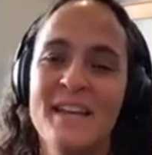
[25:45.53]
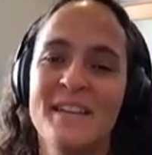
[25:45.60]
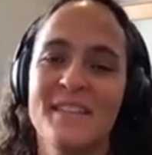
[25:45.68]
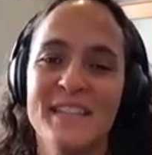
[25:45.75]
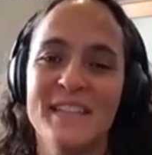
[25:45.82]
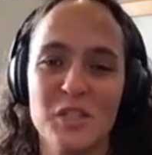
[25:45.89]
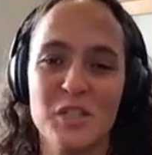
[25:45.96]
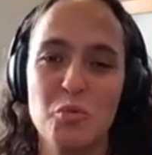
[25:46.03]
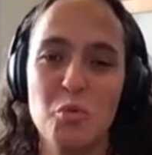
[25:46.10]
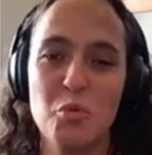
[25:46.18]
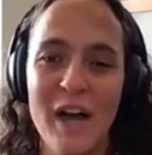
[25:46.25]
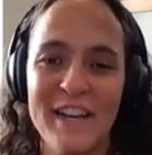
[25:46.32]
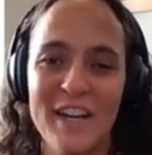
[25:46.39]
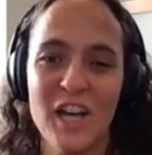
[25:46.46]
This is
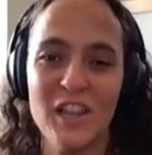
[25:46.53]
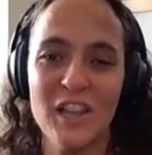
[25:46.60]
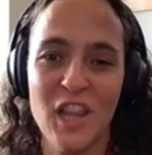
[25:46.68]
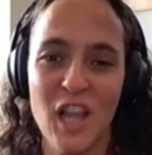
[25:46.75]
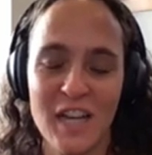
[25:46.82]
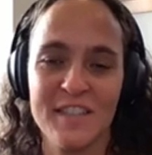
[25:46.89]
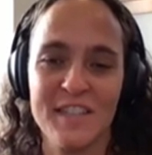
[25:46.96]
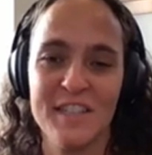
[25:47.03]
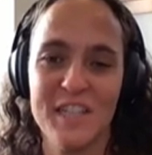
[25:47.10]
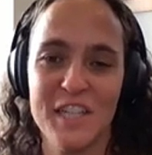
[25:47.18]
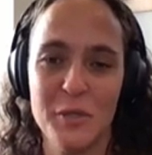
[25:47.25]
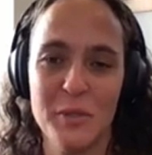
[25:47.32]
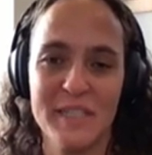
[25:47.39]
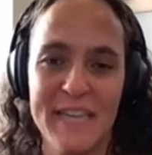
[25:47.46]
what unlocks a
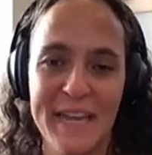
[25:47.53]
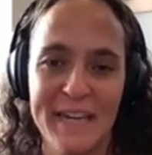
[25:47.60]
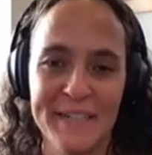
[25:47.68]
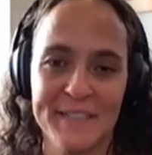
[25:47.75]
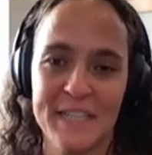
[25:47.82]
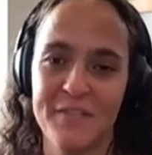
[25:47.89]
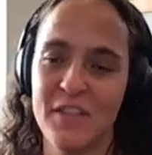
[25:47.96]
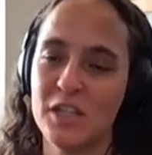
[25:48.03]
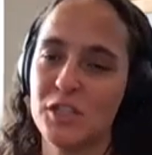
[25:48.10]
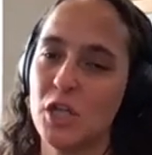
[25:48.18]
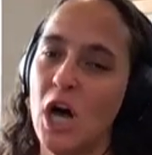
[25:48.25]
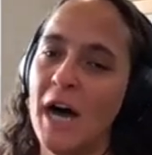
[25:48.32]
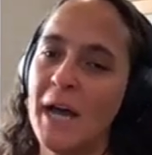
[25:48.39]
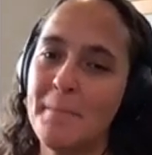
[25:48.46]
continuous cadence. If there's
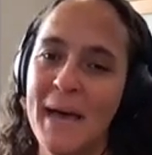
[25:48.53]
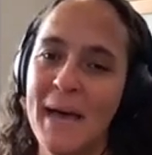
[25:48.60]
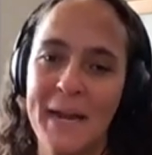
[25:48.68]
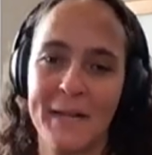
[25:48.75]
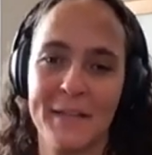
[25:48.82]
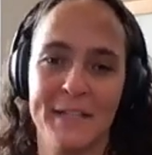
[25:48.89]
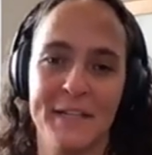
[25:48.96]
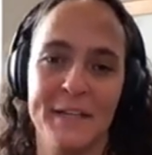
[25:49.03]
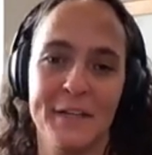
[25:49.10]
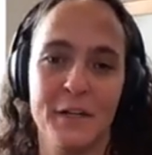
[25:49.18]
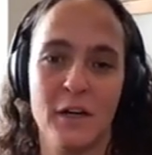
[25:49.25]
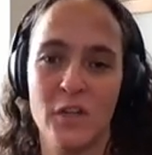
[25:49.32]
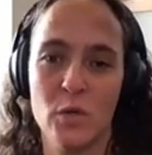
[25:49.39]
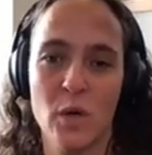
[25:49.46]
automatically an
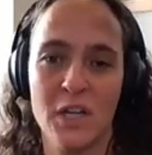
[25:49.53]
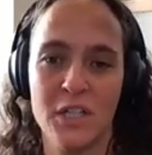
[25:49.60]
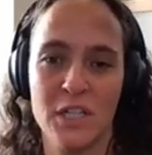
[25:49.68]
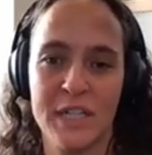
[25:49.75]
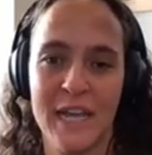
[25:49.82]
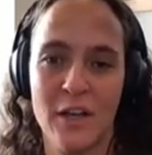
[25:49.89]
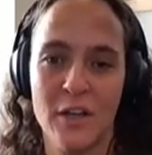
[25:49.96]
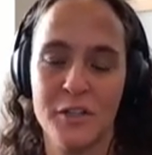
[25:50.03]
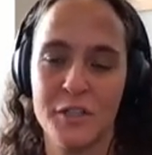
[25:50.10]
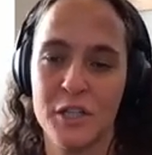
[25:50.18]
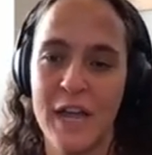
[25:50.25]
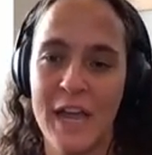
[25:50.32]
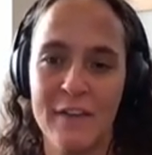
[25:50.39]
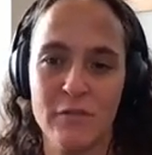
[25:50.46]
interview on your
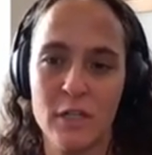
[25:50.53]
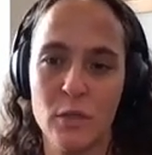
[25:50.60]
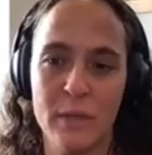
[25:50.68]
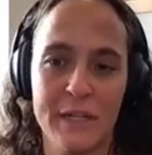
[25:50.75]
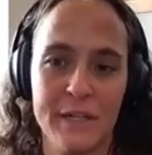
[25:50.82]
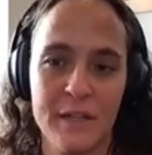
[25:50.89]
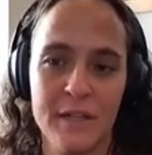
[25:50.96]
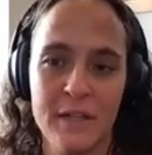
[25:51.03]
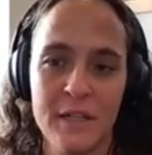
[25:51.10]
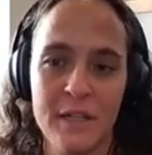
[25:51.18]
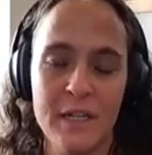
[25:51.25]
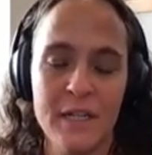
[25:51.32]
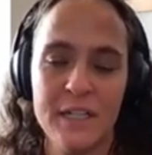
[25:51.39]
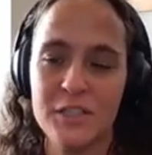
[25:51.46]
calendar every week,
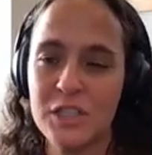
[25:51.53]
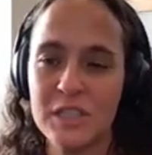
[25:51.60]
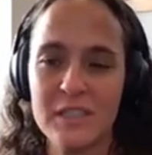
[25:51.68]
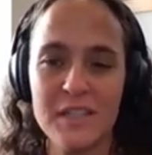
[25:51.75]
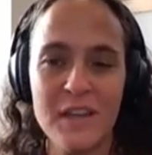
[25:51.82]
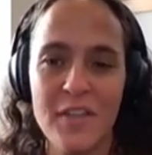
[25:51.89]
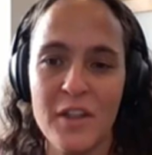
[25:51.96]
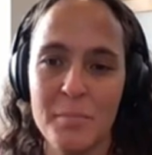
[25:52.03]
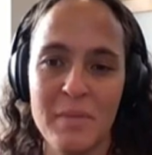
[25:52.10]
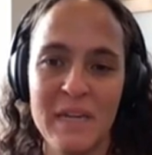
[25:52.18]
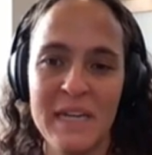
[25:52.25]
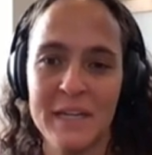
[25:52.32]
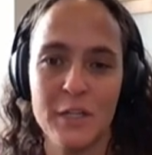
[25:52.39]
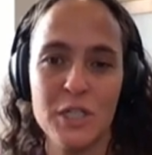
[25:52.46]
it's just another
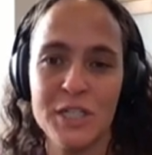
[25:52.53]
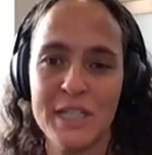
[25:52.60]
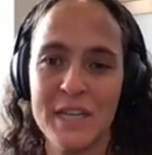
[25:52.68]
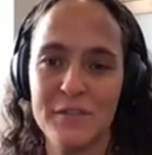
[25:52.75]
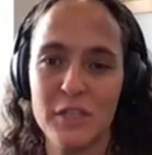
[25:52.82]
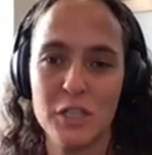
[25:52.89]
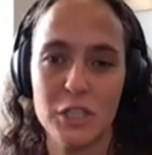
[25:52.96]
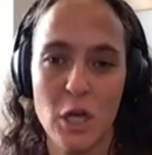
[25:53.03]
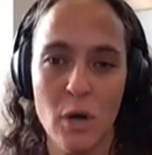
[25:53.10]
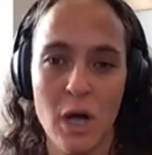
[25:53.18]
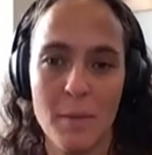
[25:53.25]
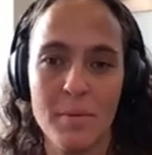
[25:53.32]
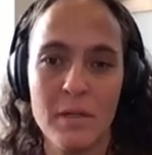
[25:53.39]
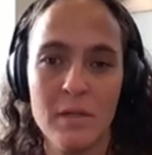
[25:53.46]
meeting. You just have to show
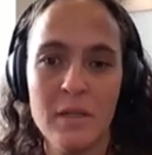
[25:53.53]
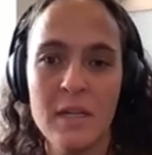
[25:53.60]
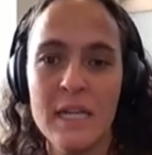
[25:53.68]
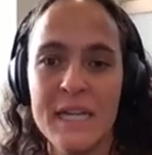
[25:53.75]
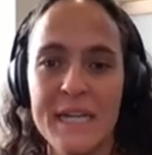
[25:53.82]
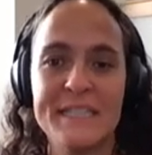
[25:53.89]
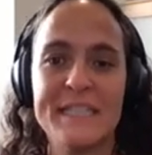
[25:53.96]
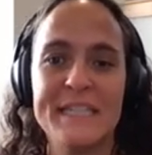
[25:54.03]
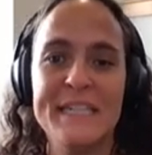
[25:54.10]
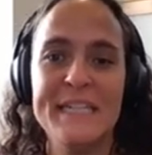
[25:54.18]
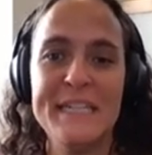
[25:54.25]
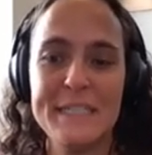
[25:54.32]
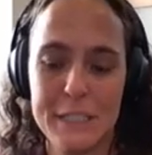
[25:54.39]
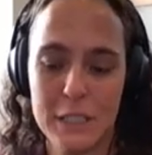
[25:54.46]
up. It's
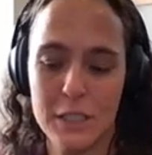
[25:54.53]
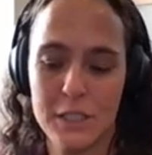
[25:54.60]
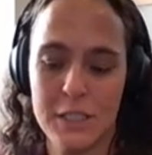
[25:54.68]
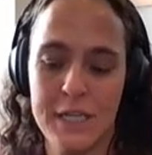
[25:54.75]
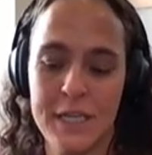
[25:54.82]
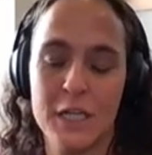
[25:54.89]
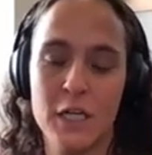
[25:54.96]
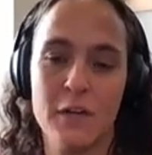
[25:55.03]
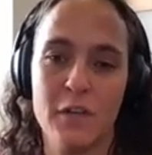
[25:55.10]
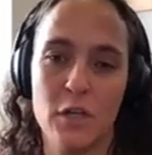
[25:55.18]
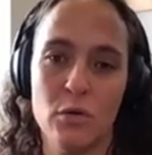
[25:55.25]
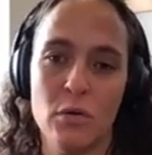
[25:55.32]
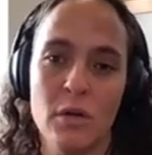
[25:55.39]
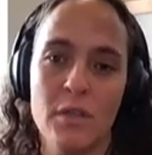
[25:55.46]
easier to
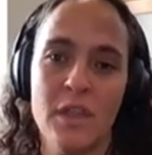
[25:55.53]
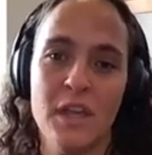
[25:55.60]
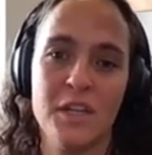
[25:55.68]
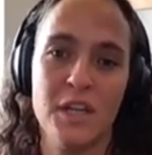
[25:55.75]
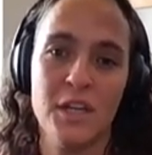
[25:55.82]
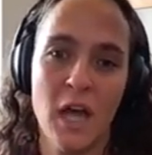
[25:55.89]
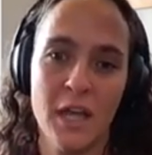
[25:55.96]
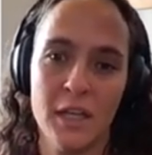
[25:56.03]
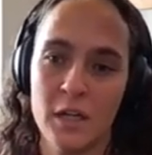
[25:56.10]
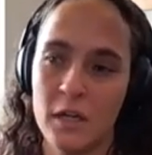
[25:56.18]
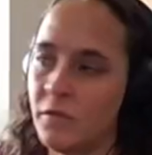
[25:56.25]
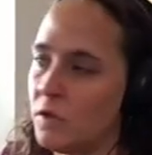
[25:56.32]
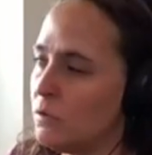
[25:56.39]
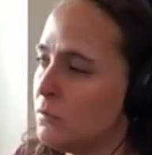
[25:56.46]
interview than to not
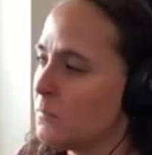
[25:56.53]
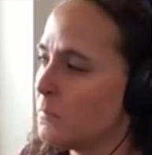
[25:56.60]
interview.